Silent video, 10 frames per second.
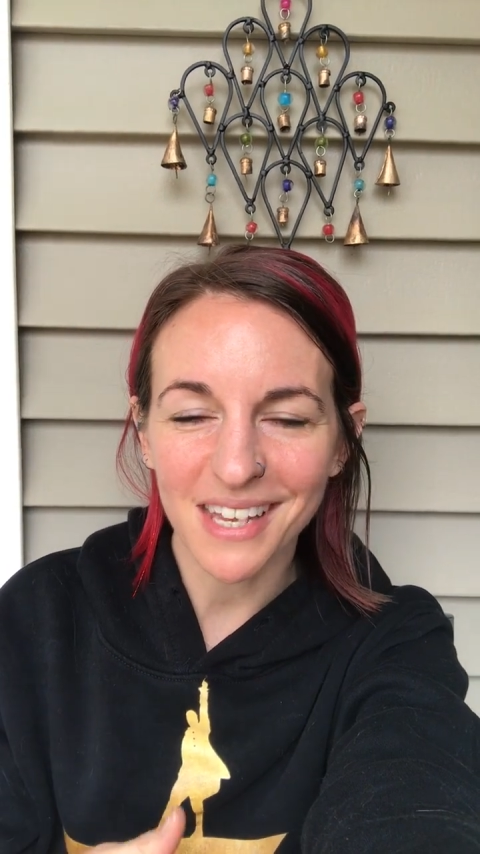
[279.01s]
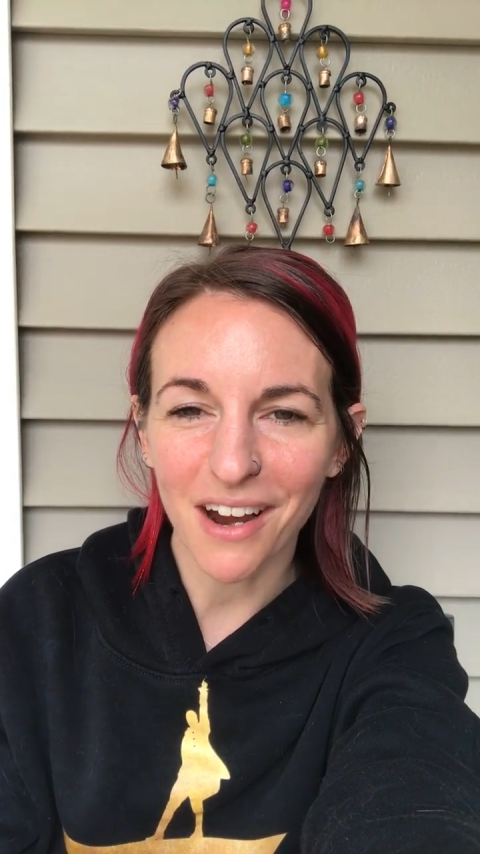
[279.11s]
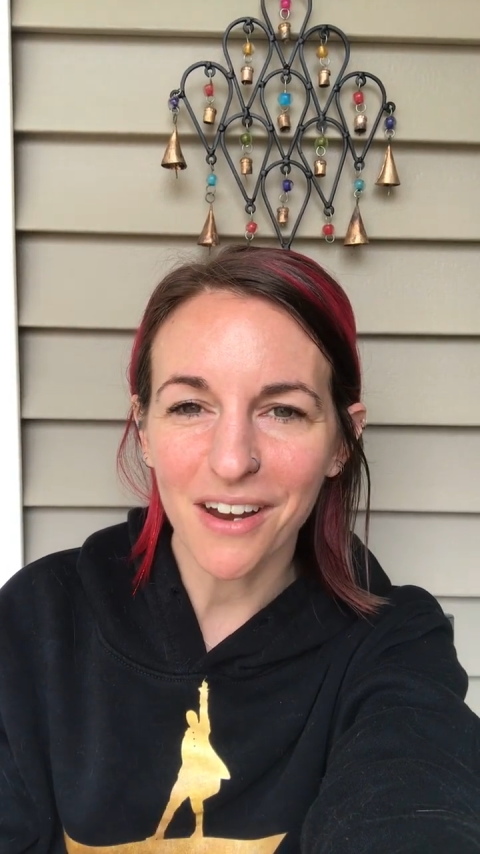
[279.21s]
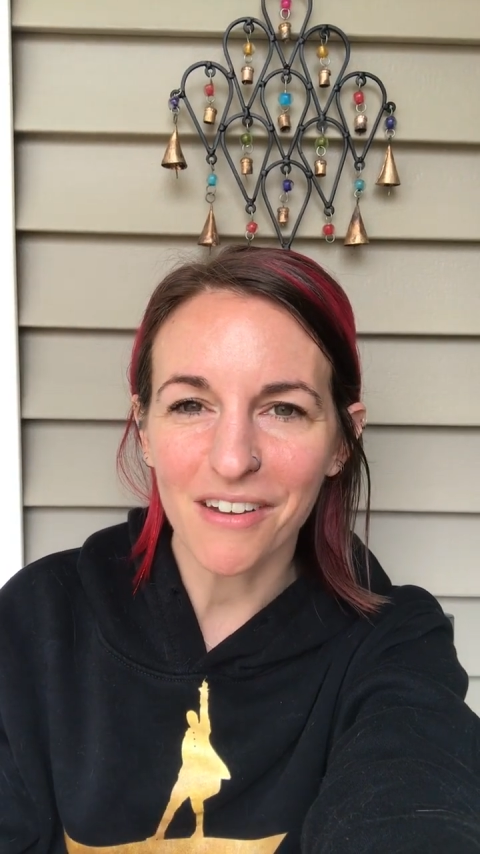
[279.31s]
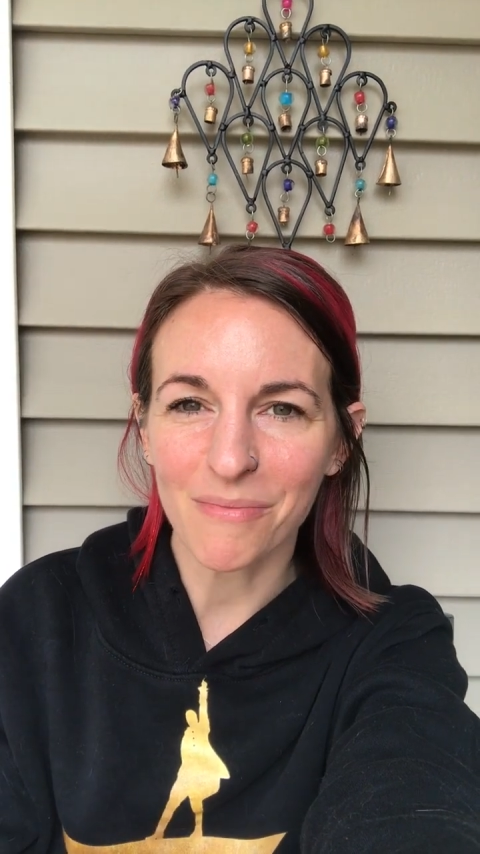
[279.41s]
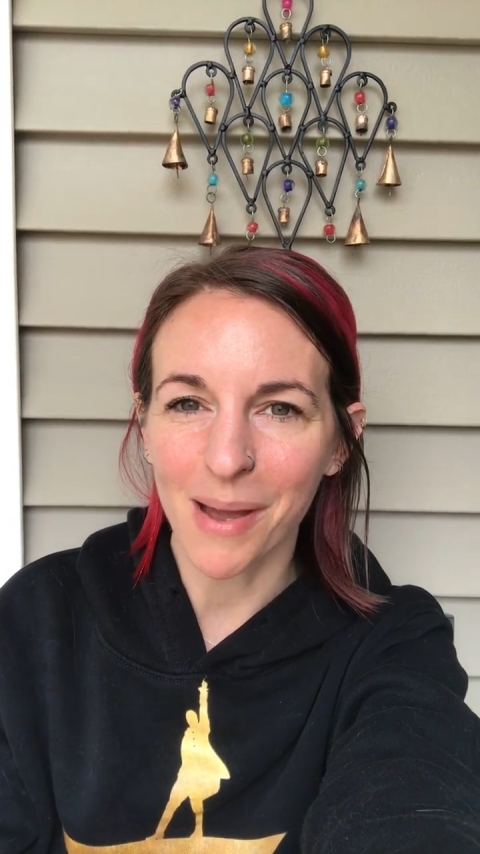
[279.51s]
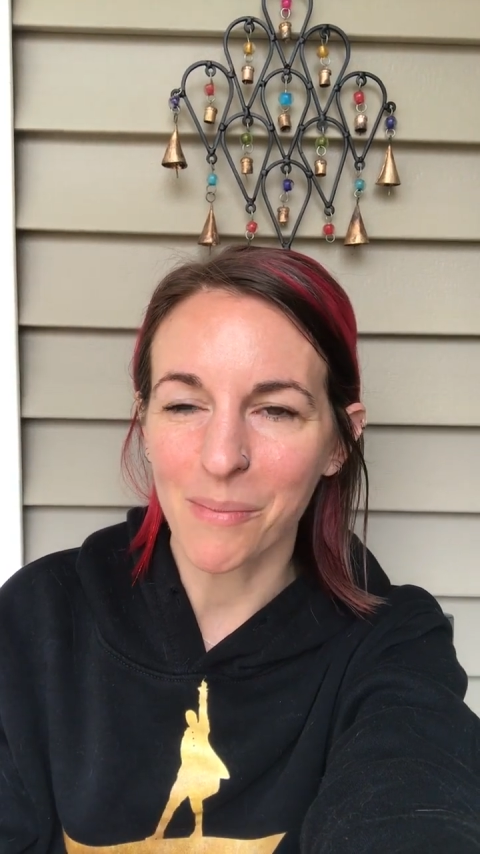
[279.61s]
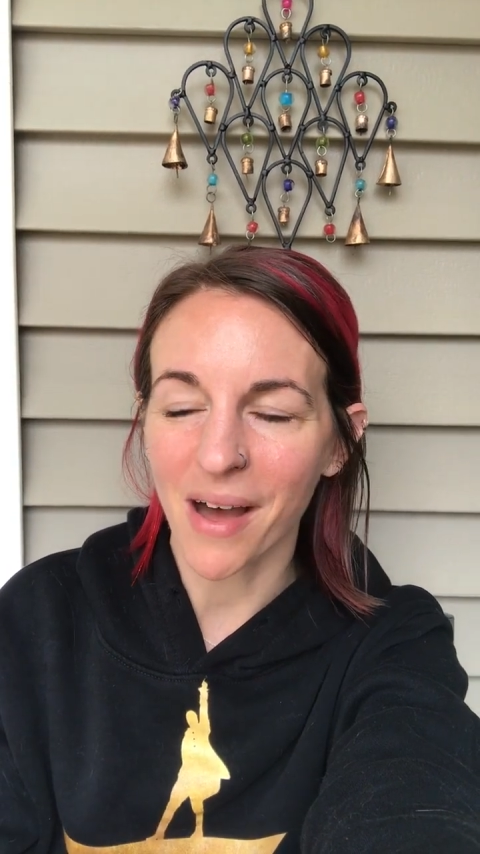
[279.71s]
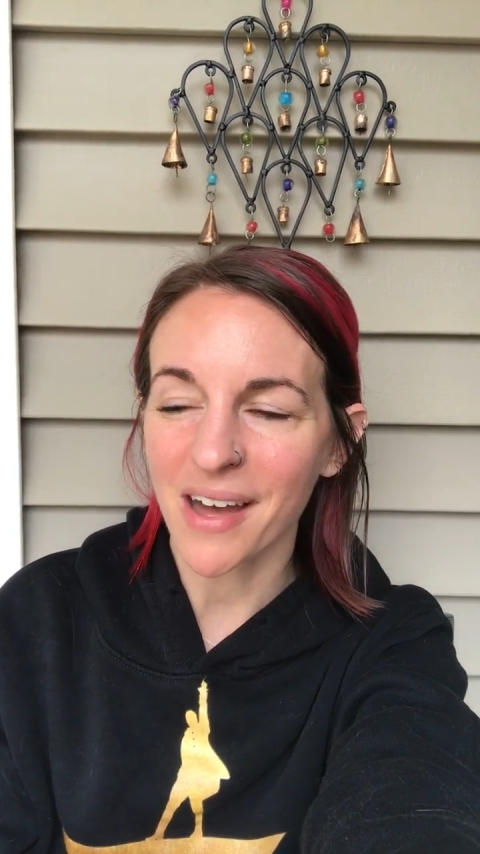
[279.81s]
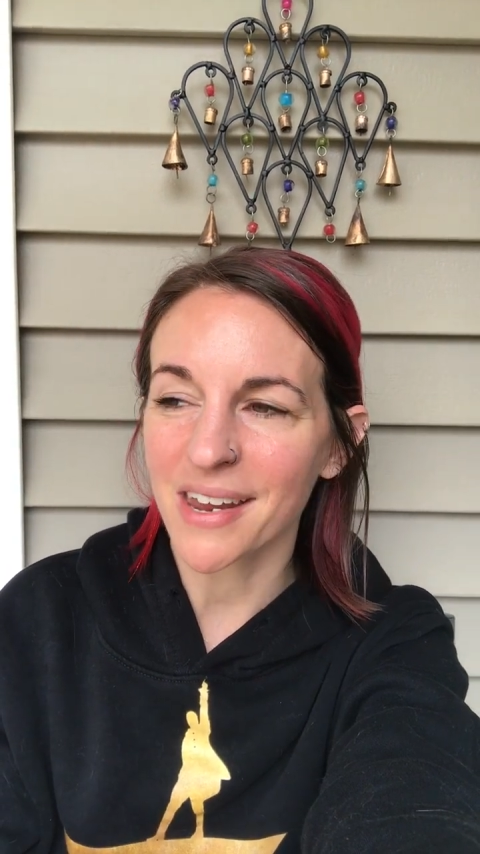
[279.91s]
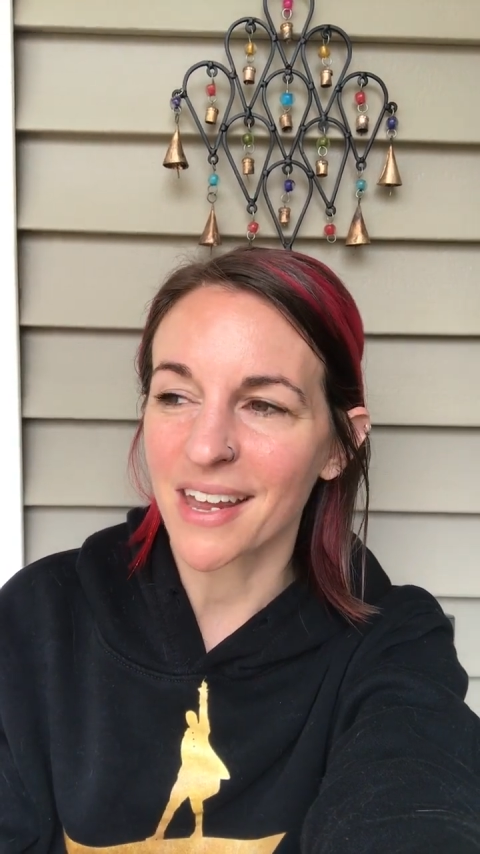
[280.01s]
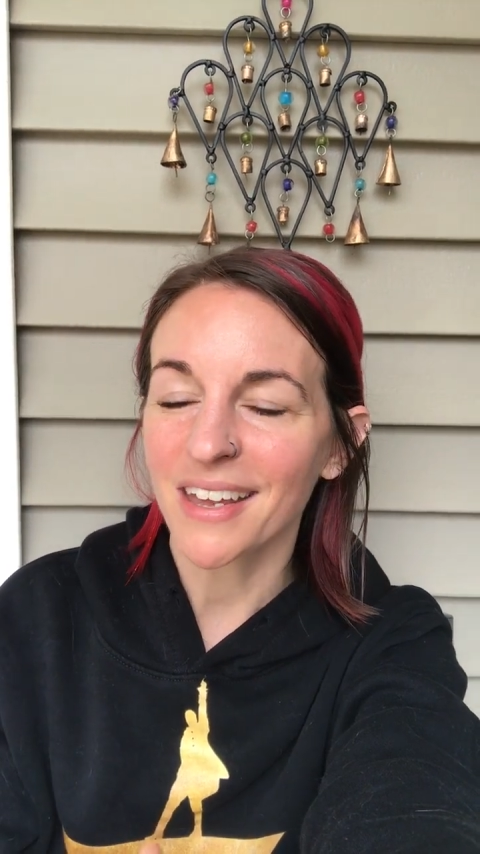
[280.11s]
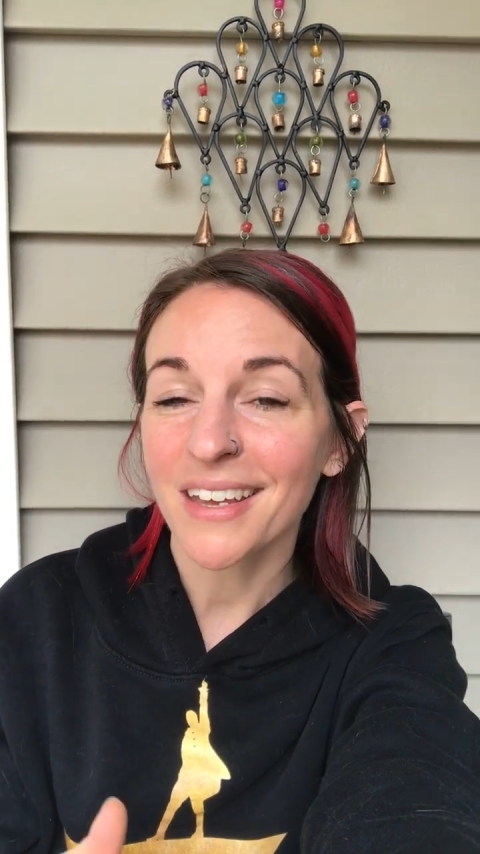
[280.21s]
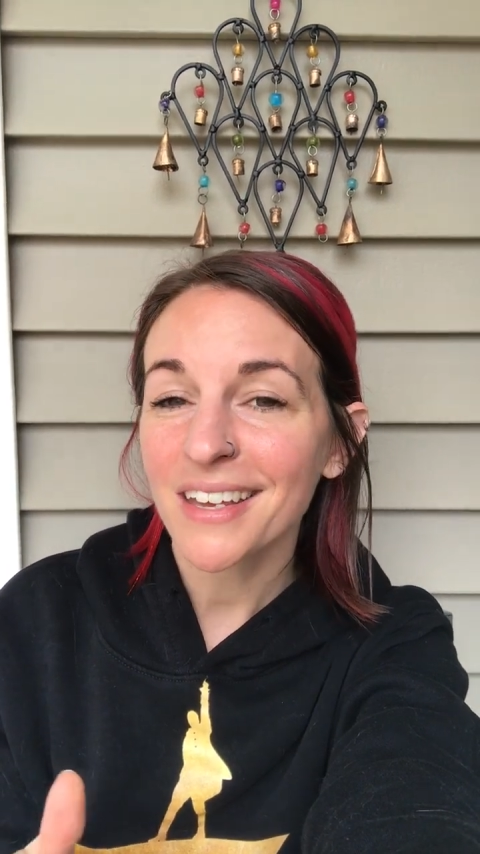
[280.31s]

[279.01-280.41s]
area of my body?